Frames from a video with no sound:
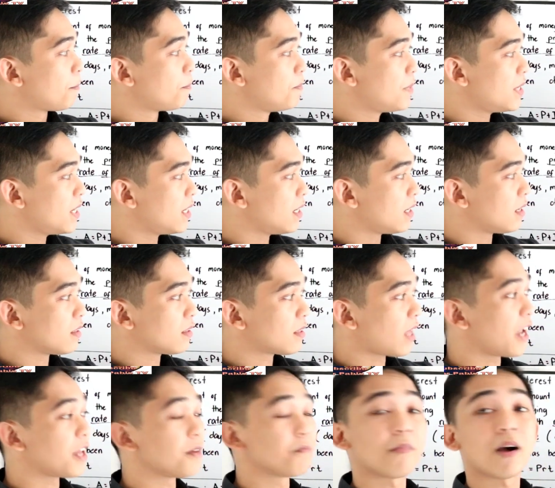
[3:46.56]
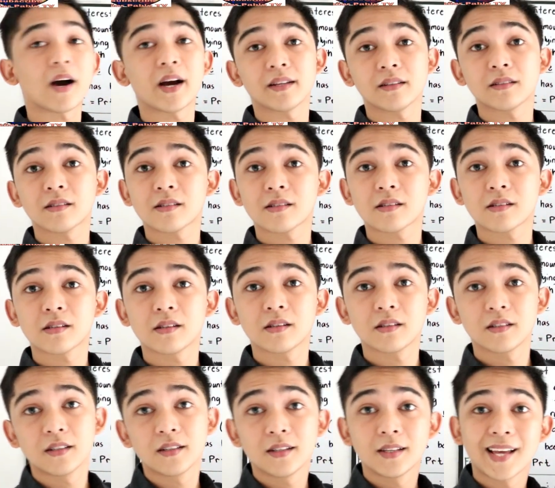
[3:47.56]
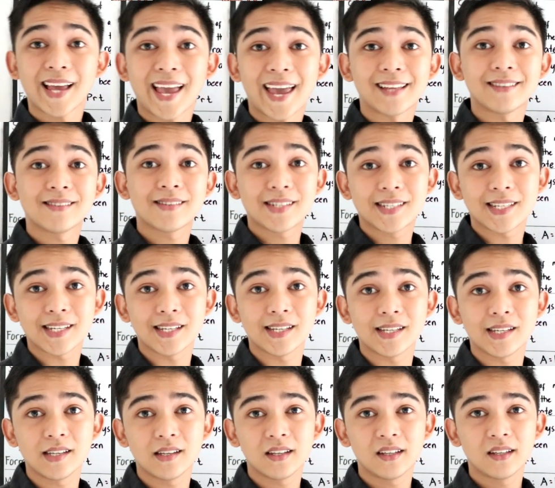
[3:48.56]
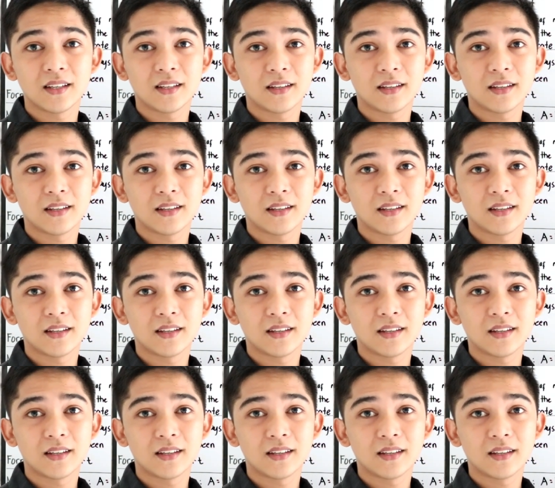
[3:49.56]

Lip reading: B, 9 months, and C,